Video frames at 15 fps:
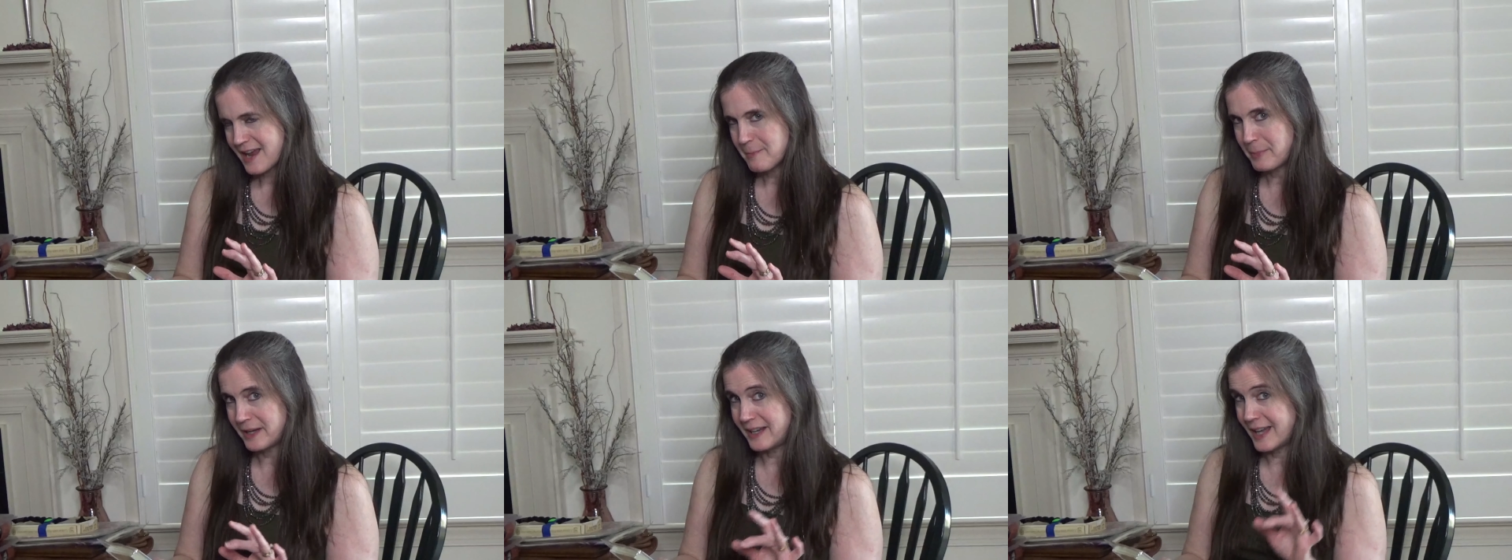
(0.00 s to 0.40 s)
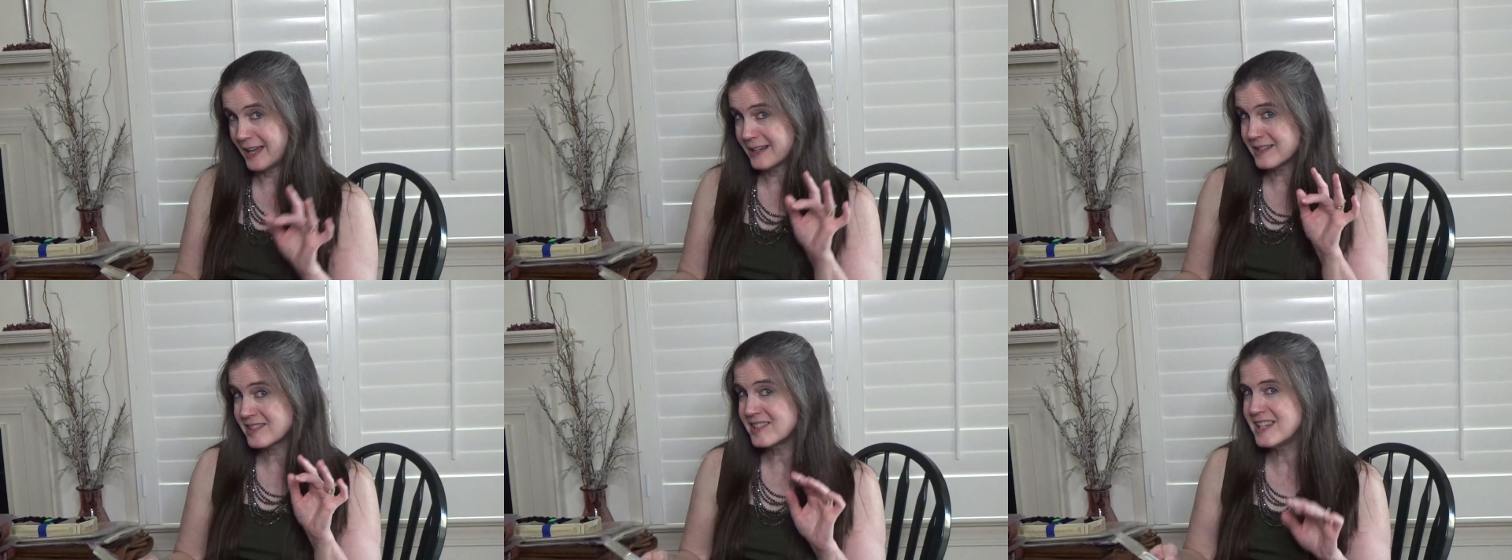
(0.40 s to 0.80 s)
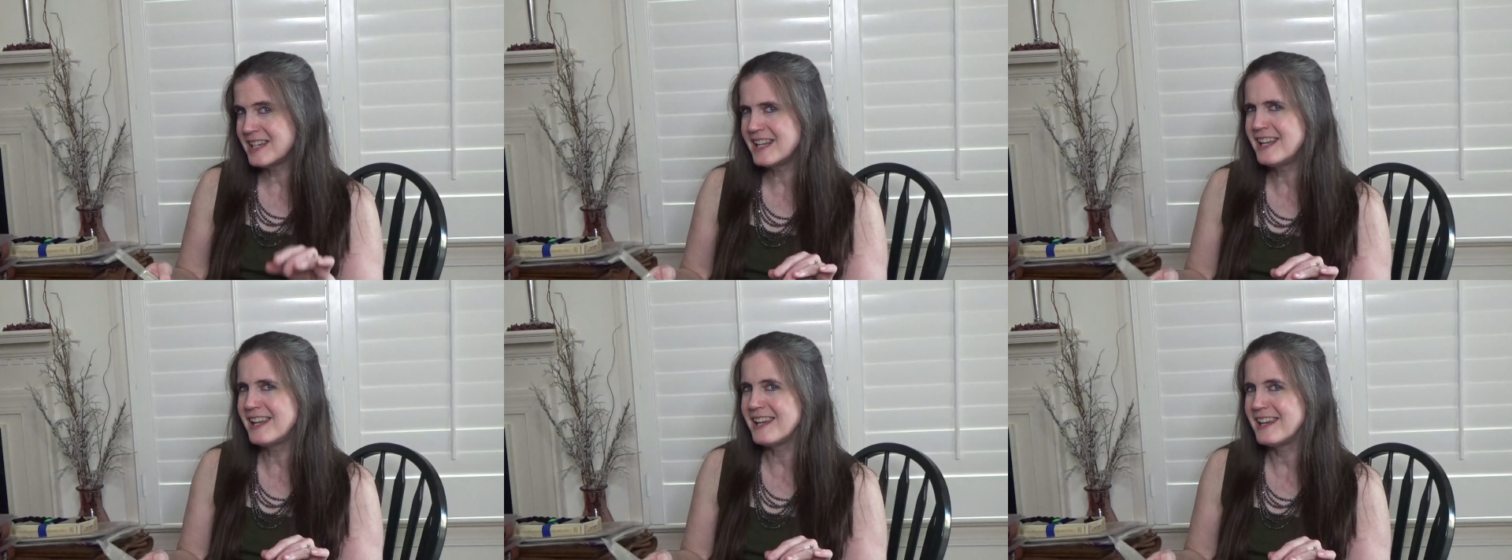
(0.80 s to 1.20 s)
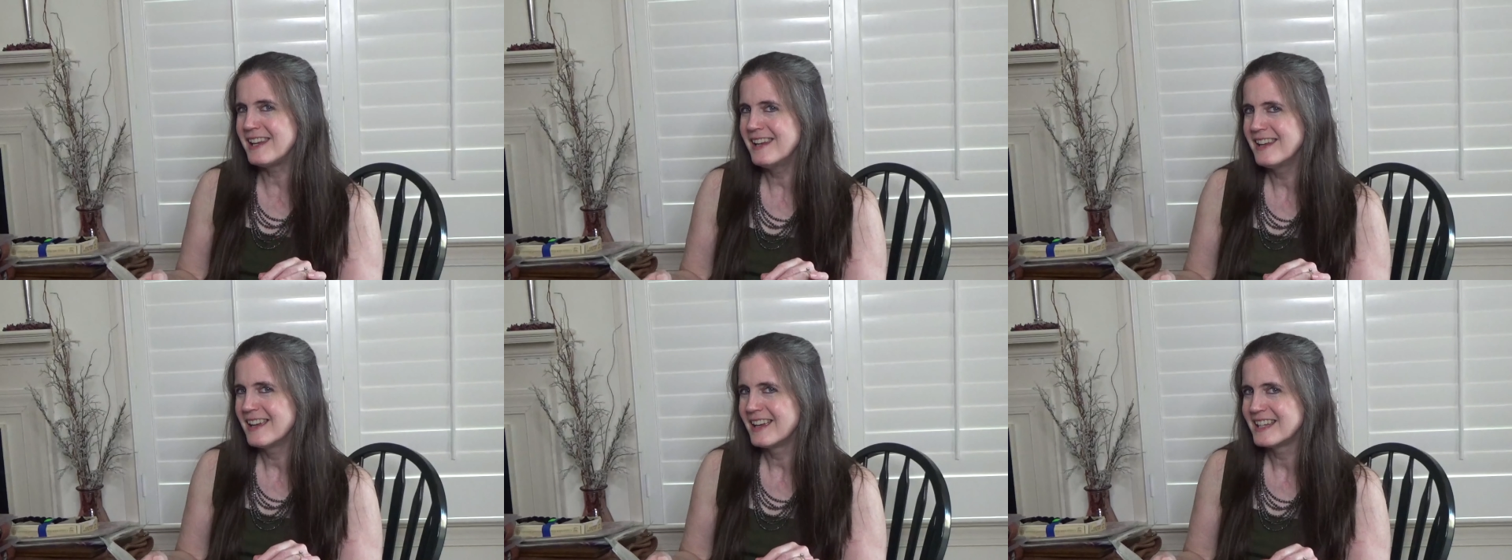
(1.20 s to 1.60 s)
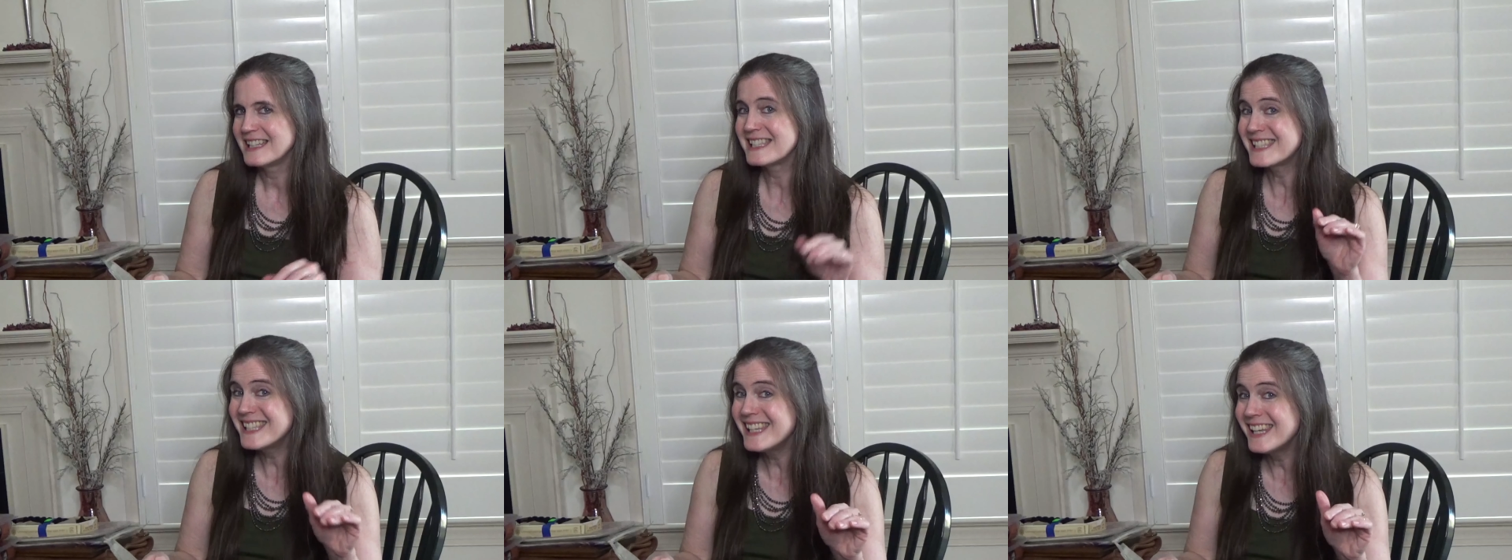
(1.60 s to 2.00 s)
but not a CD,
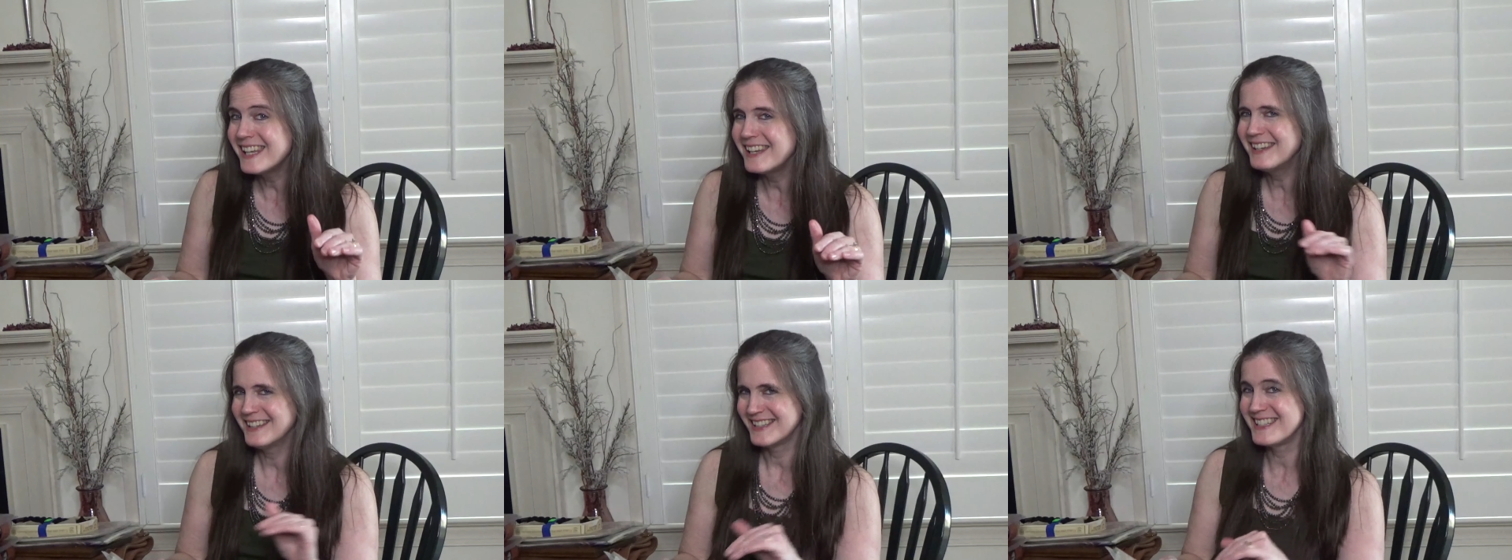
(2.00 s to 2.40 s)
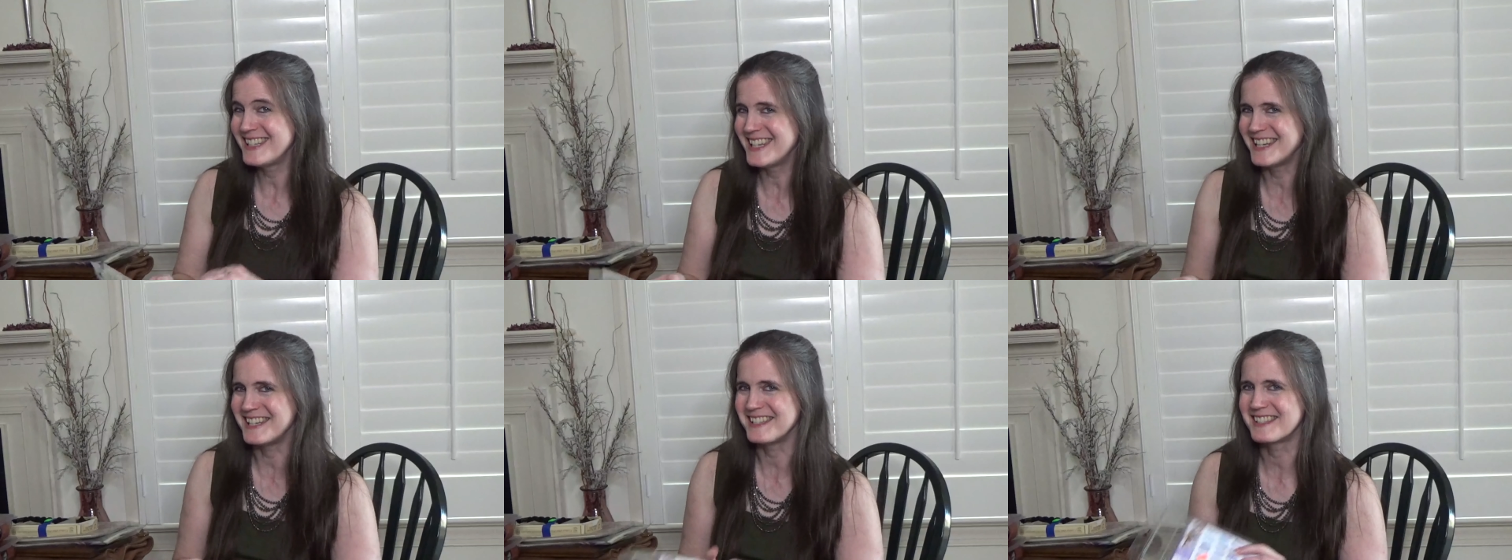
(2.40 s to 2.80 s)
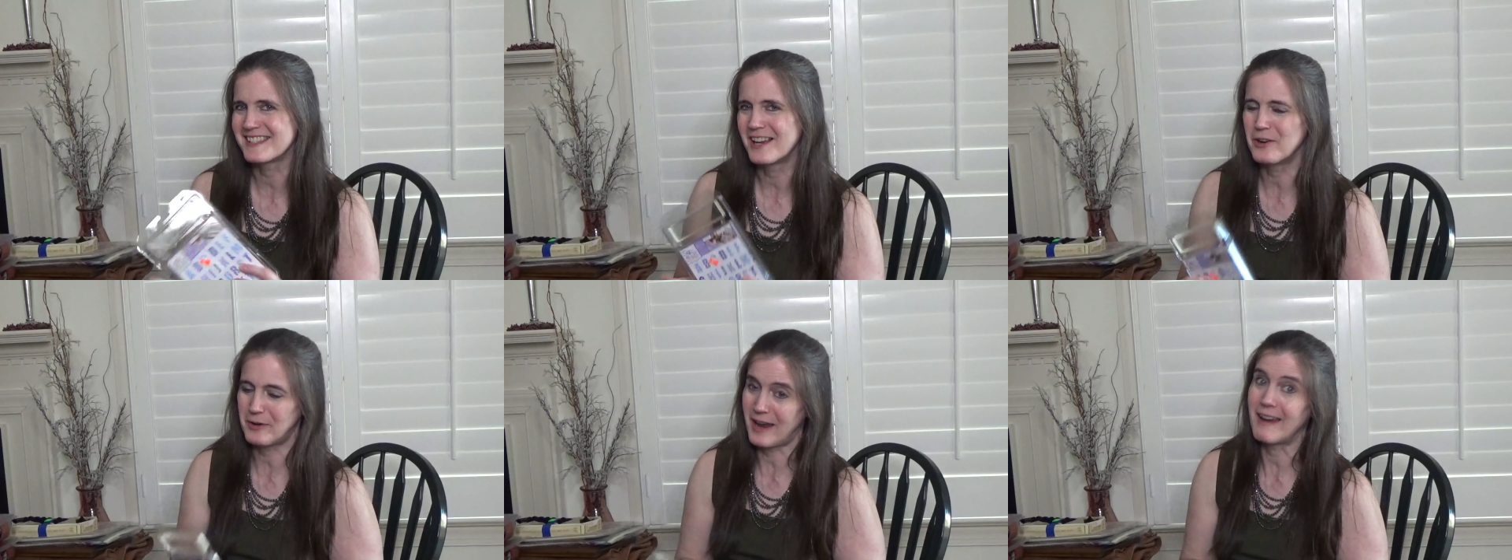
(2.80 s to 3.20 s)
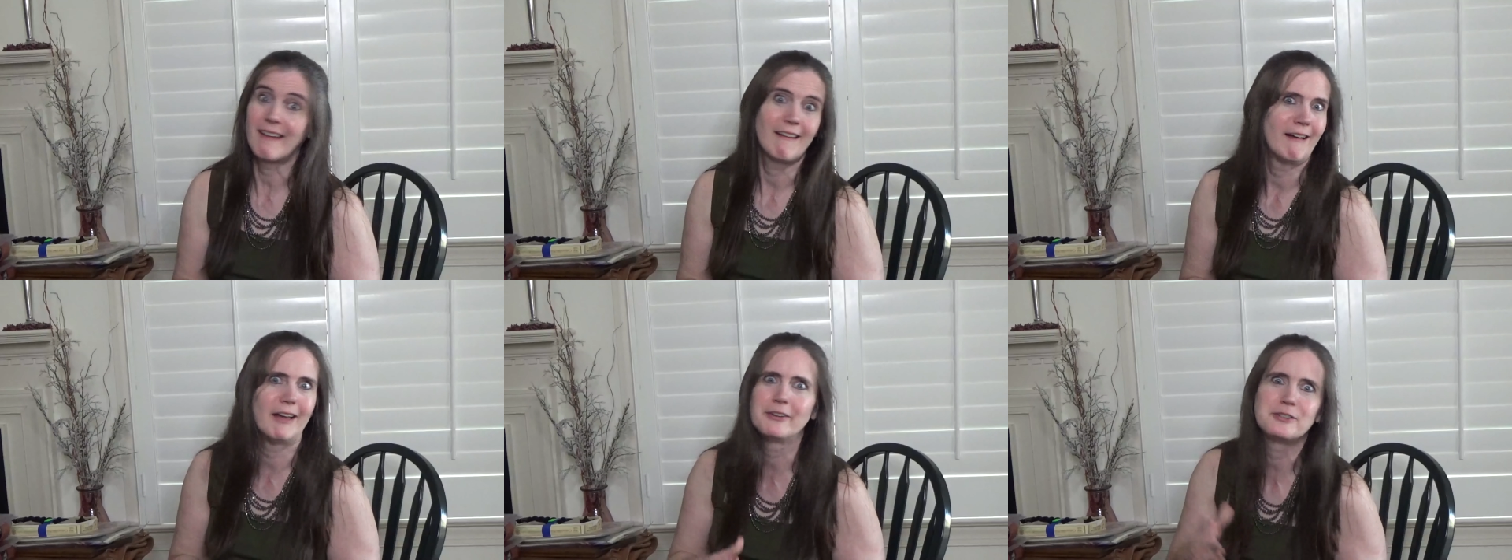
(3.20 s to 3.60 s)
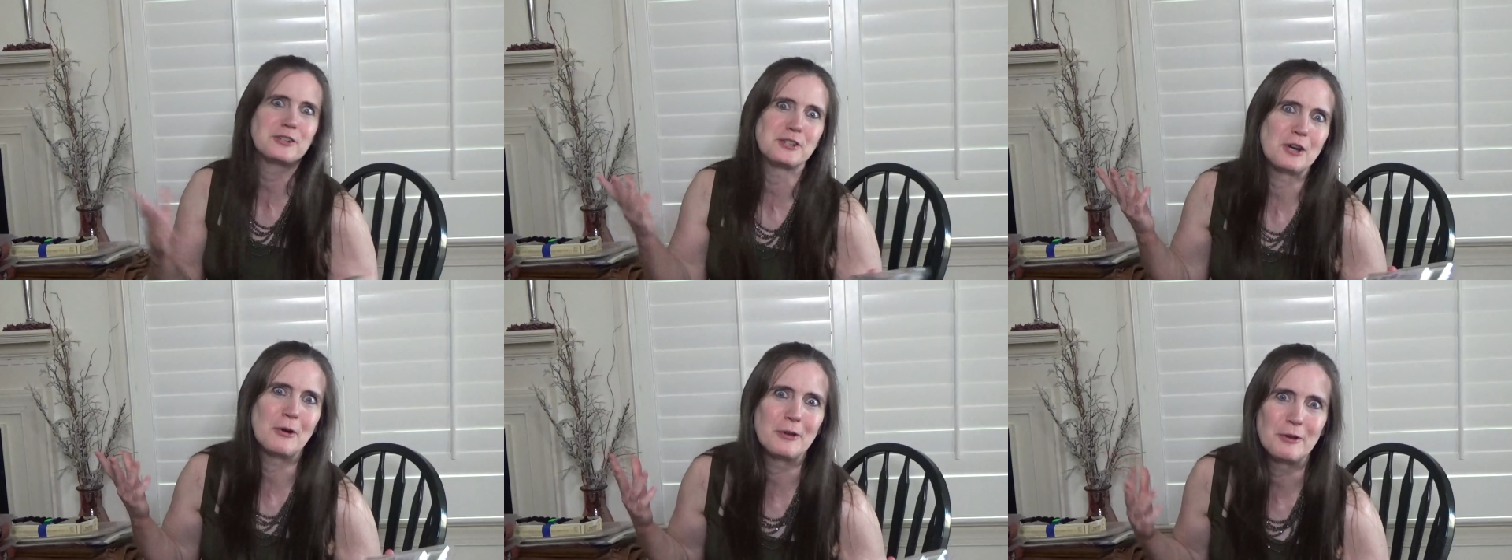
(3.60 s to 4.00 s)
CDs. Okay, I'll
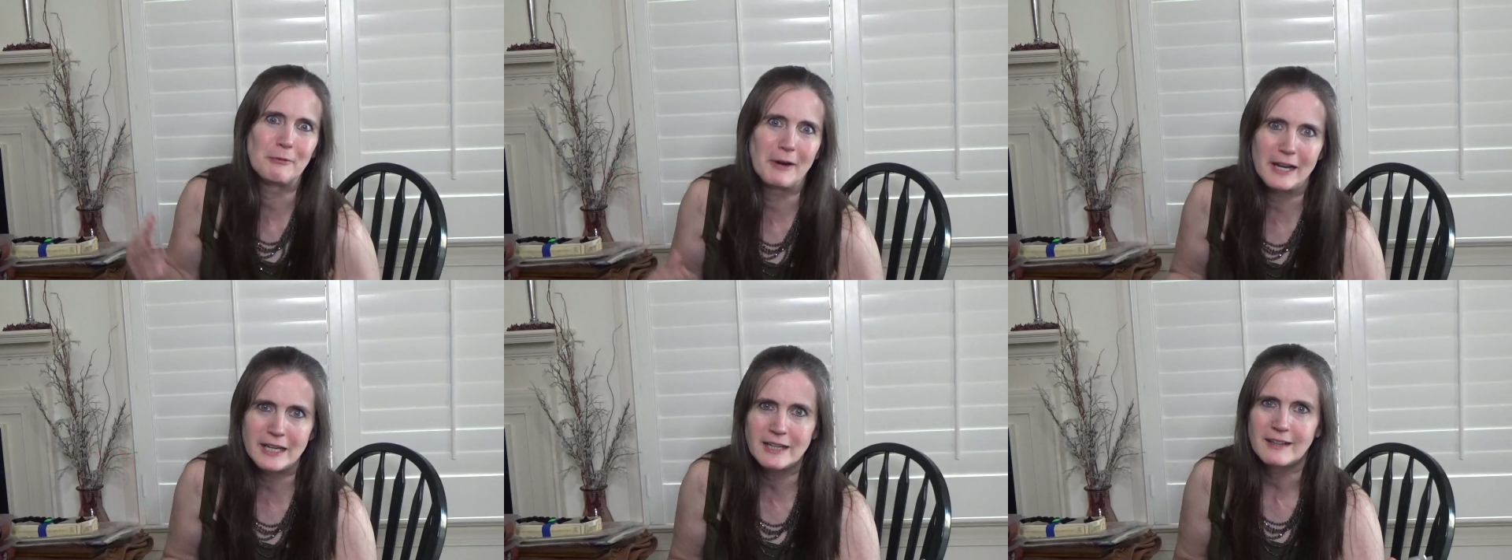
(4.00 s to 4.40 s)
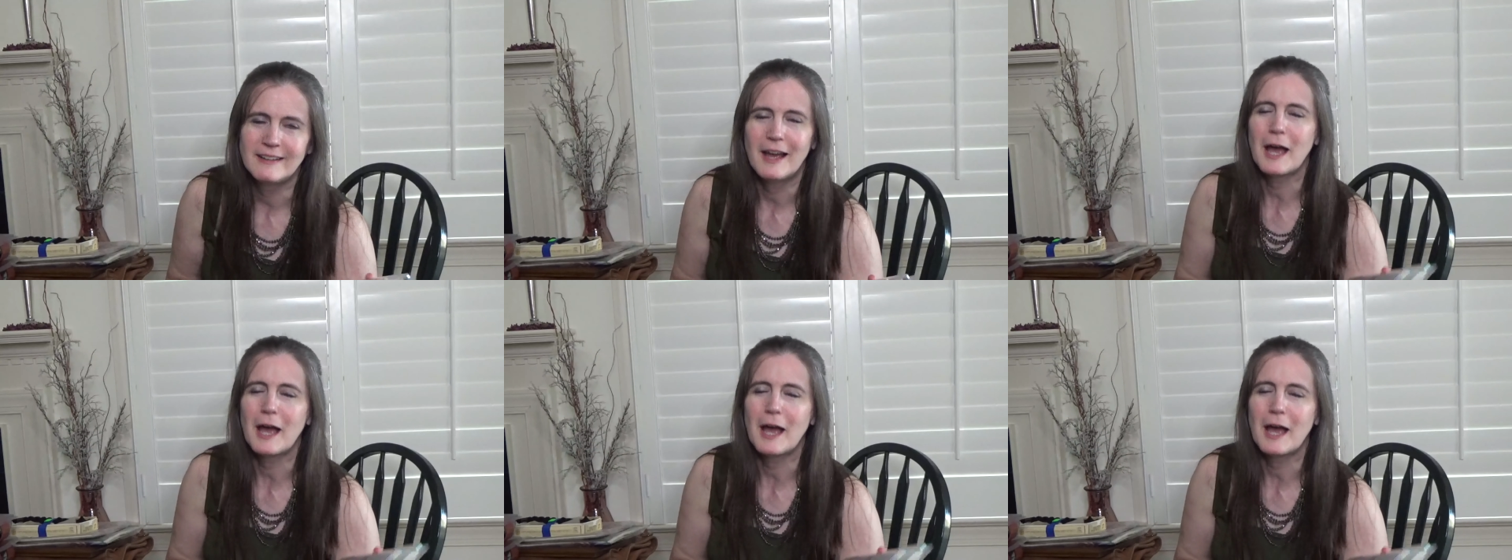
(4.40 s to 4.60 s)
just show you, right?